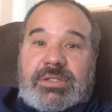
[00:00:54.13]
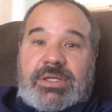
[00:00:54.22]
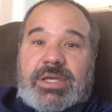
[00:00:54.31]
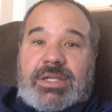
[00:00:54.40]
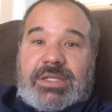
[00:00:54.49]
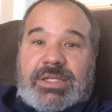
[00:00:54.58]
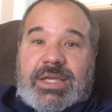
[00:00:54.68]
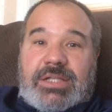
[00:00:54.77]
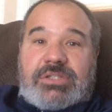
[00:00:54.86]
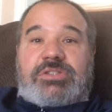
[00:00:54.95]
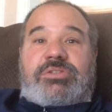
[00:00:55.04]
And
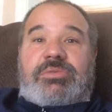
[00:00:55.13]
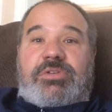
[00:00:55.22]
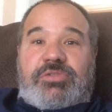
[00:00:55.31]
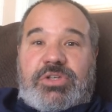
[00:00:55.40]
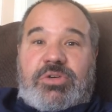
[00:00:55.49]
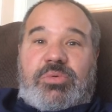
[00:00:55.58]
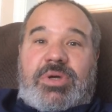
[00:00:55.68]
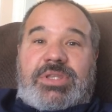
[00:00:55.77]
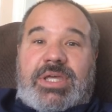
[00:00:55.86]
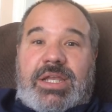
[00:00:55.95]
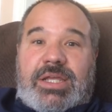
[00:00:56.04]
again, just to review what
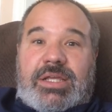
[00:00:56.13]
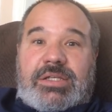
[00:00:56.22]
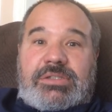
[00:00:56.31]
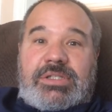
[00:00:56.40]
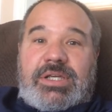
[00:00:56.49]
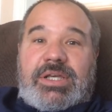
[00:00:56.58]
that is